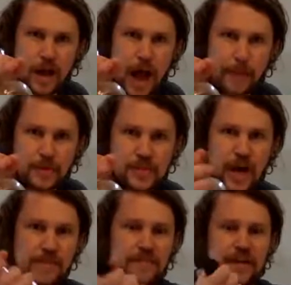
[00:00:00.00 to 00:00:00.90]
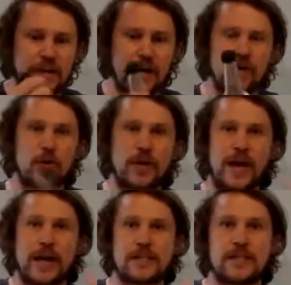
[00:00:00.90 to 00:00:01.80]
apple cider vinegar.
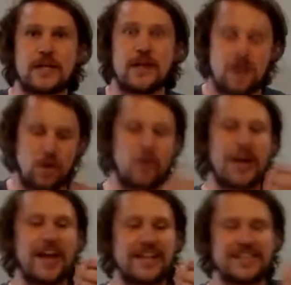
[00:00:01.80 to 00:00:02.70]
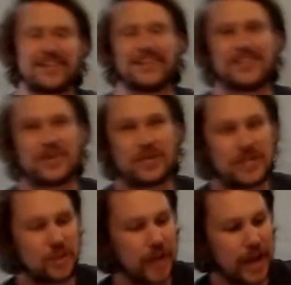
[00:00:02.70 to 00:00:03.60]
Organics. Sauce is
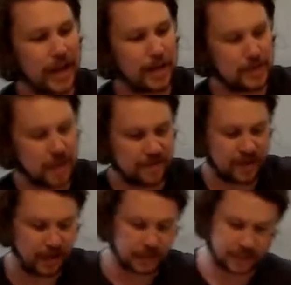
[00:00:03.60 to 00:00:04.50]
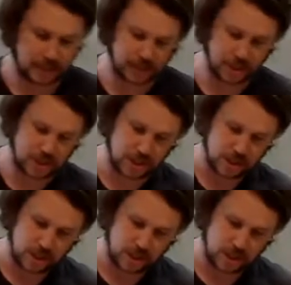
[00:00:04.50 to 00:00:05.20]
organic apple cider vinegar. Delicious.